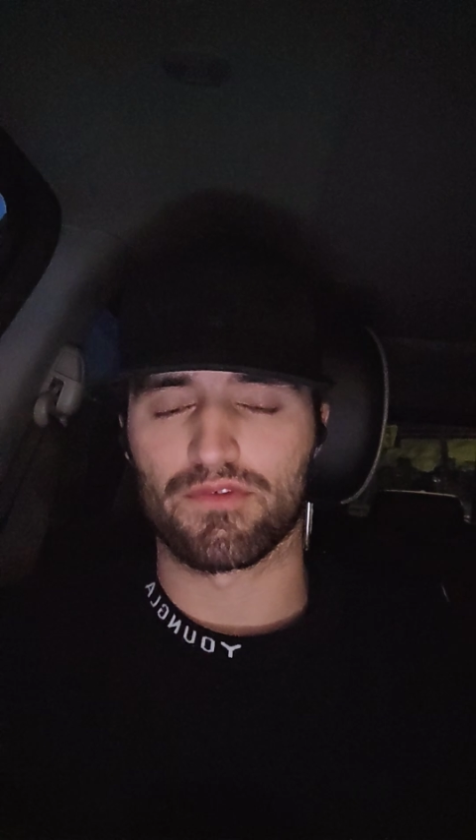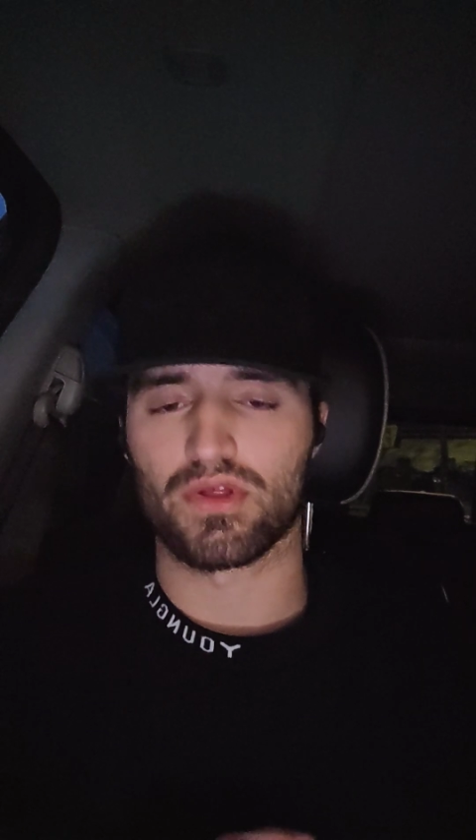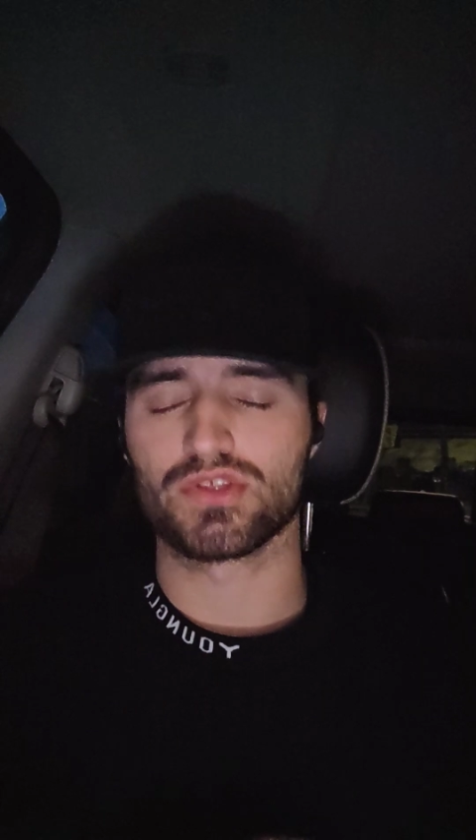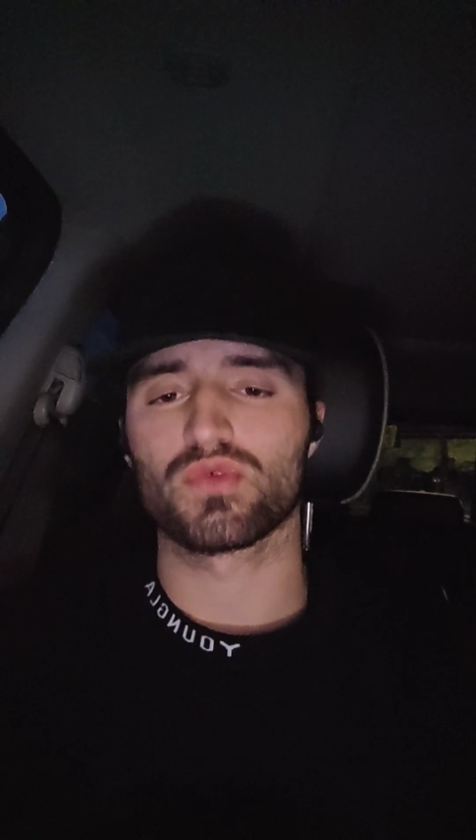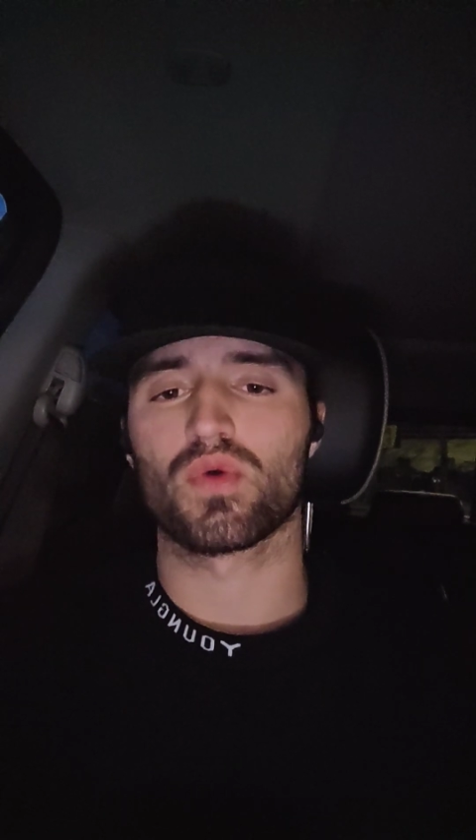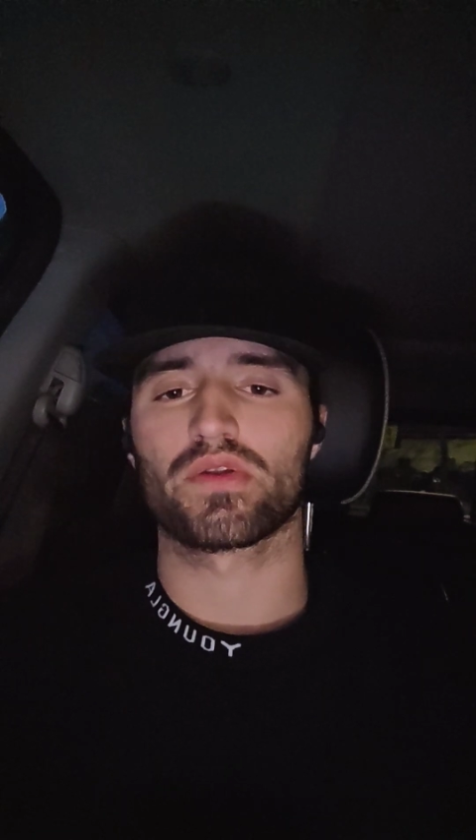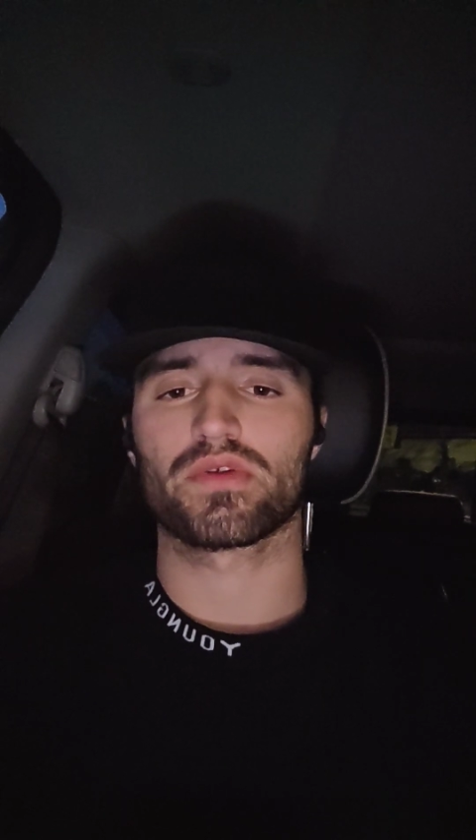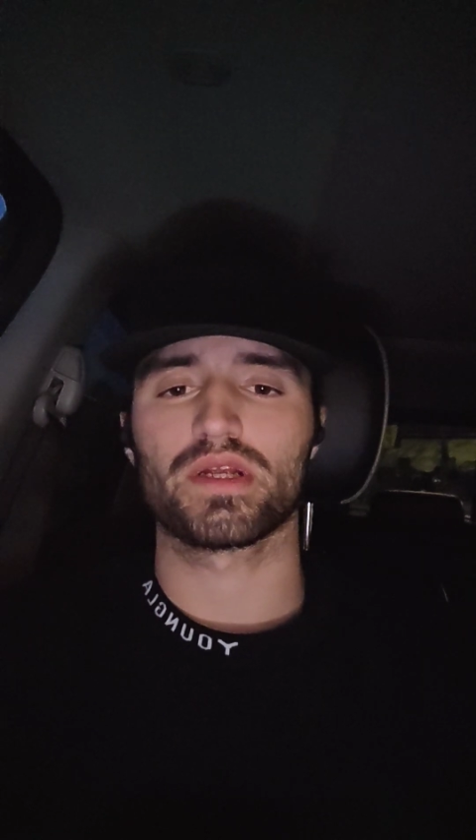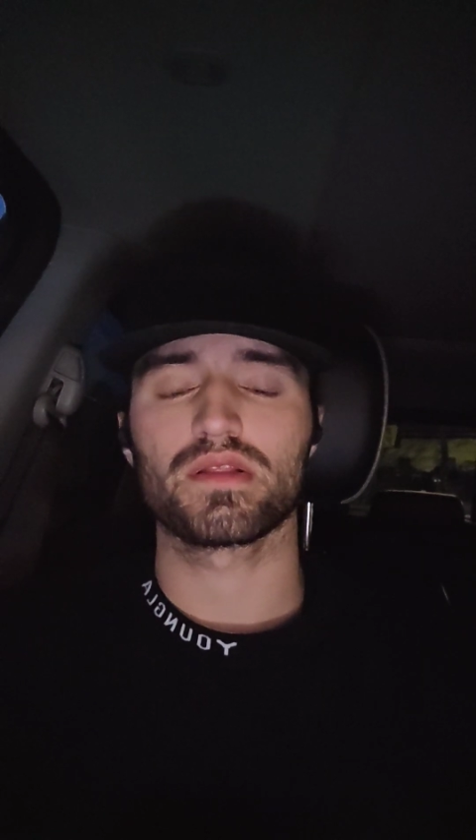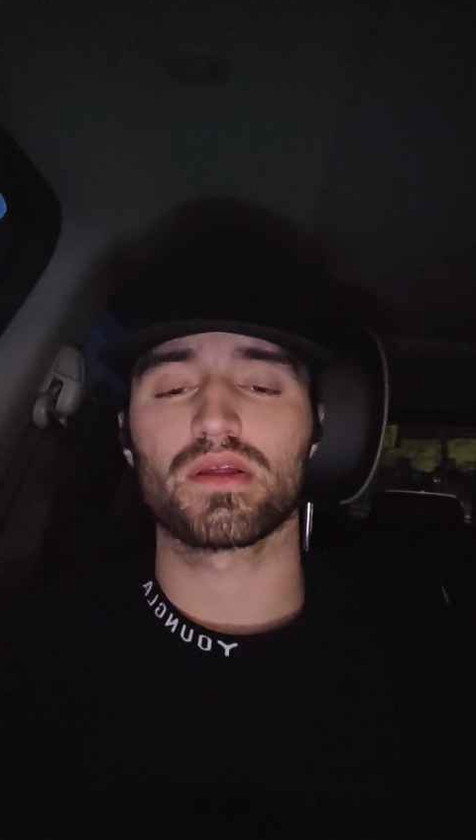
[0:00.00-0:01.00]
For those of you
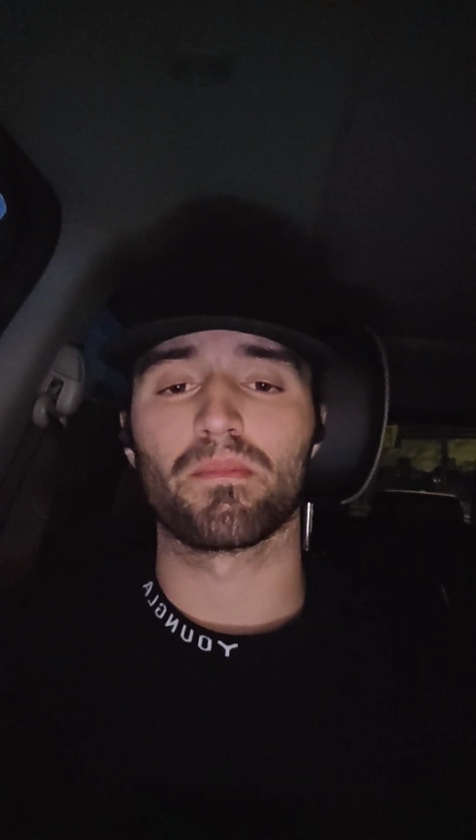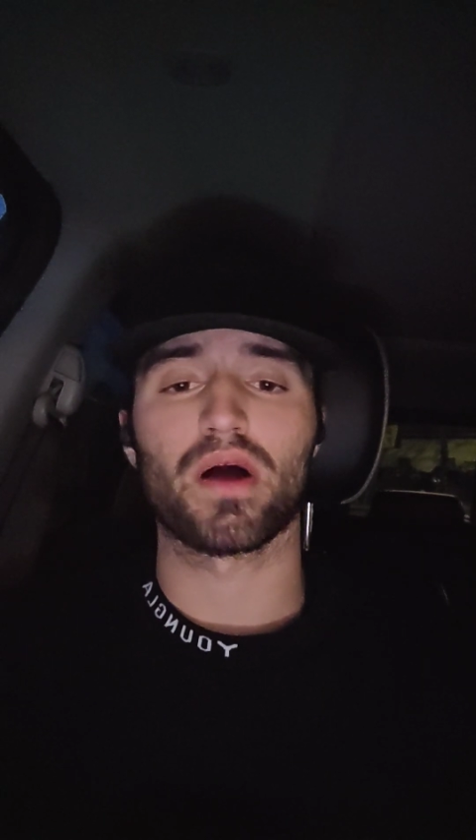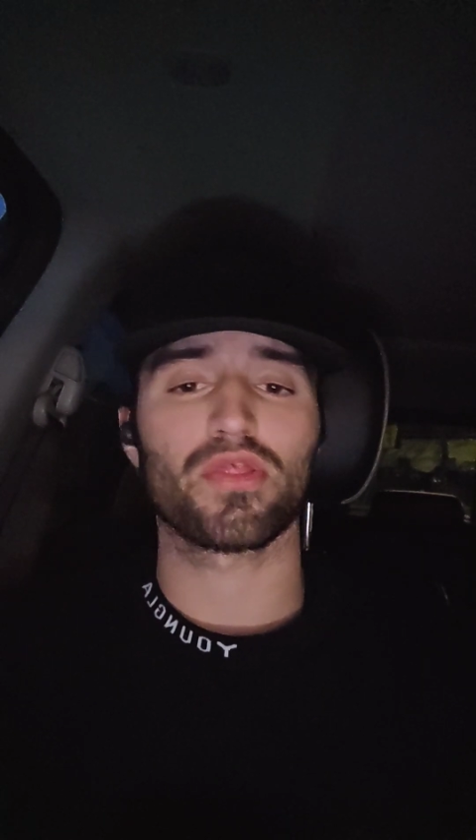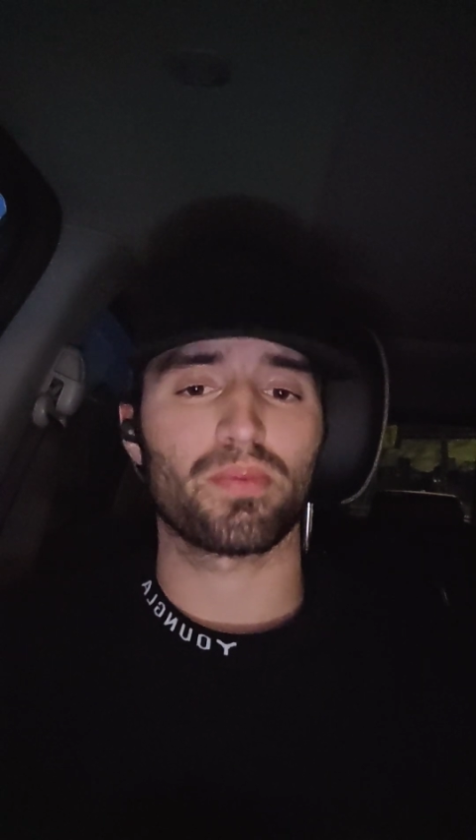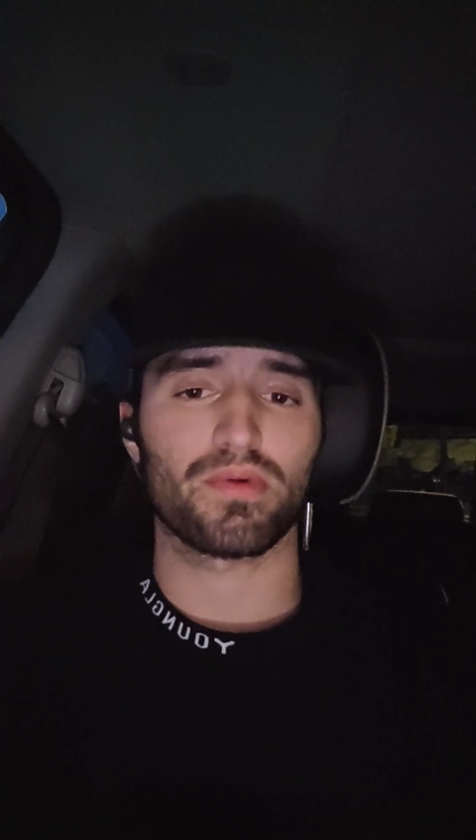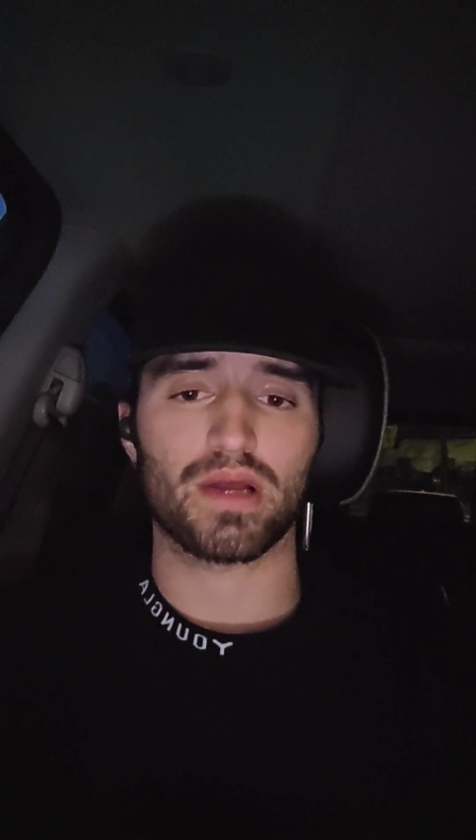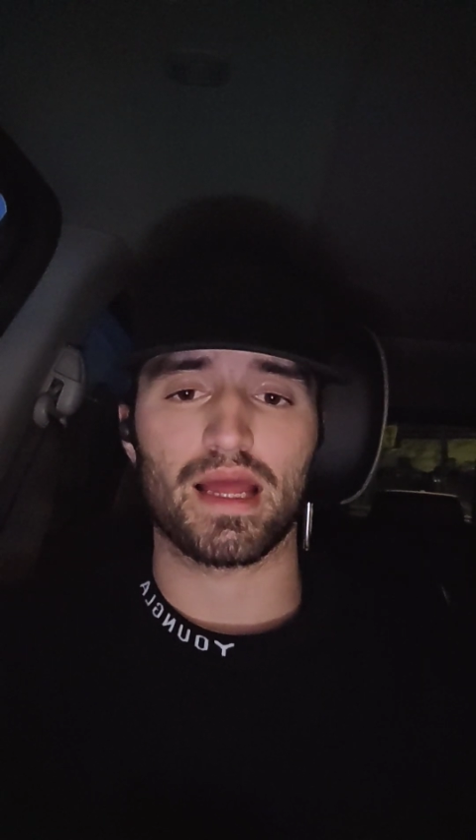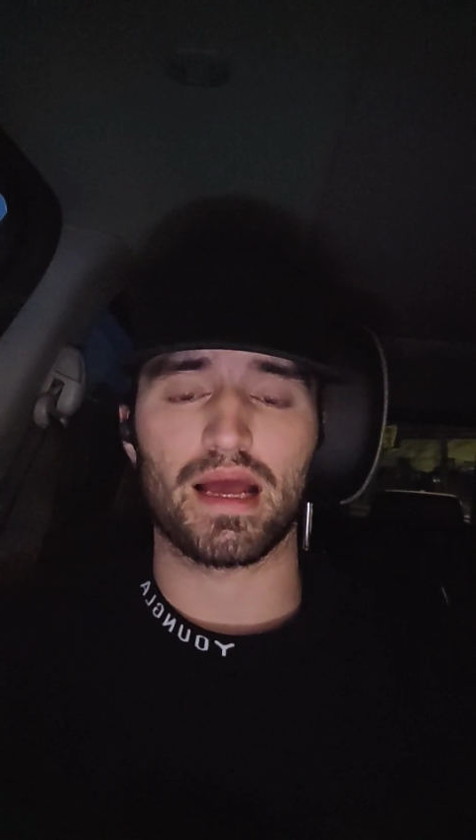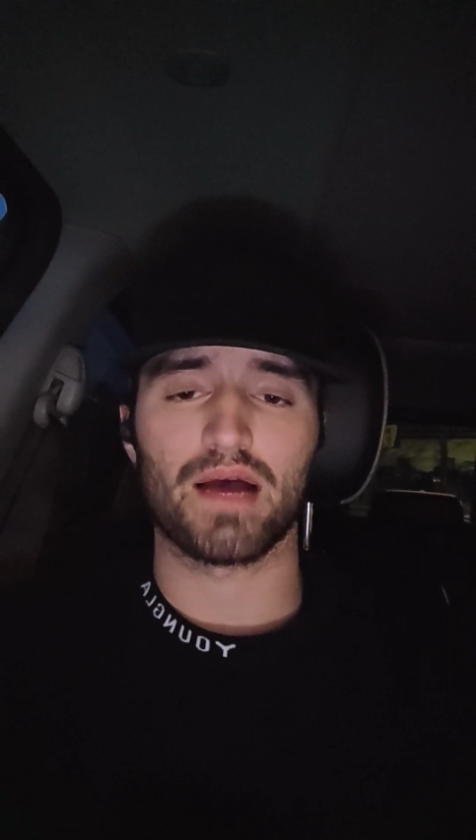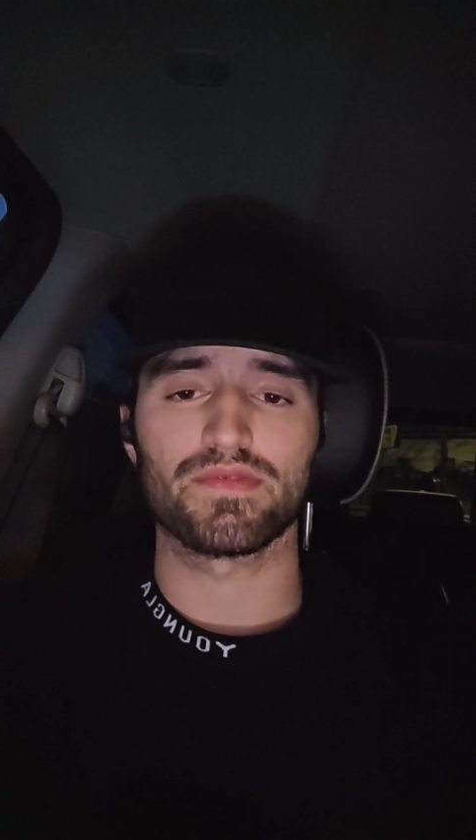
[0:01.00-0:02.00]
wondering, the motherboard I
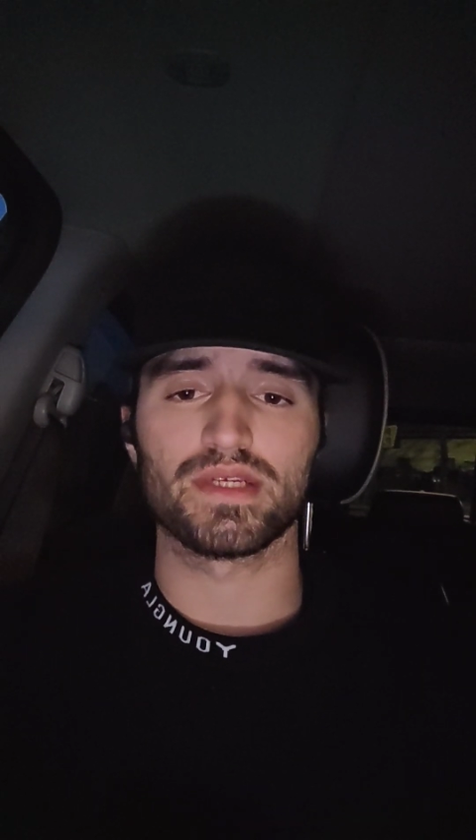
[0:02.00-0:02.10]
have